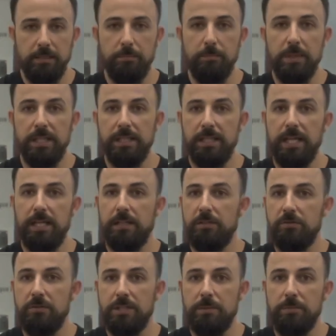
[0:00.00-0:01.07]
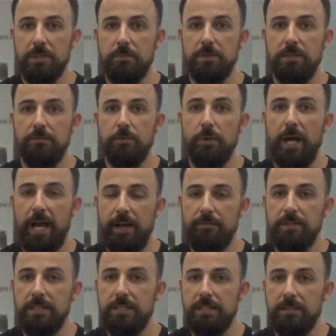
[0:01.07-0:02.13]
mitigating your symptoms if you have a
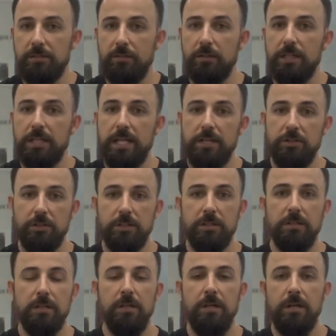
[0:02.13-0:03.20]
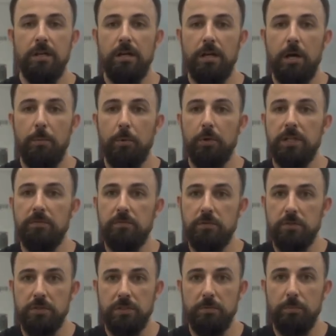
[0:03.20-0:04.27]
disc herniation or even
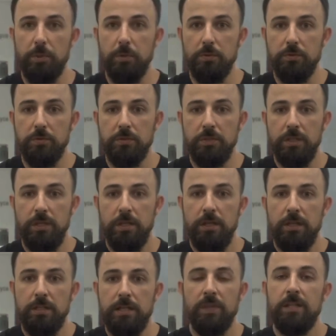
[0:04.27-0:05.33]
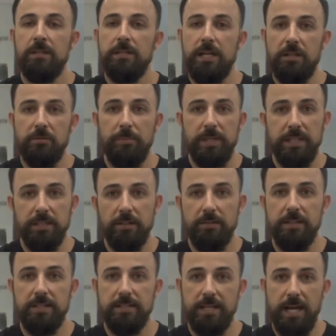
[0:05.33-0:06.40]
just a bulge. Now, depending on the
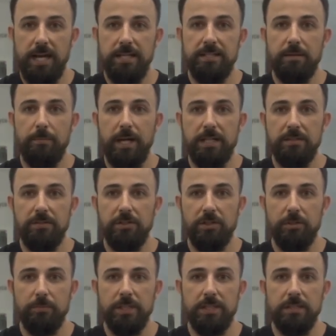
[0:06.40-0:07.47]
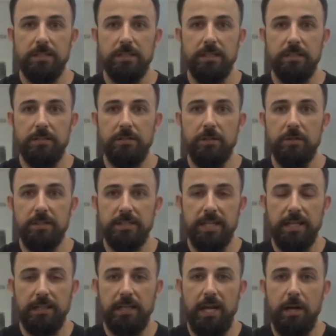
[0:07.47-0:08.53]
size, it might determine
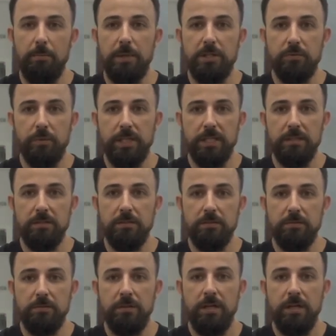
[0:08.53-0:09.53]
exactly how much we can do.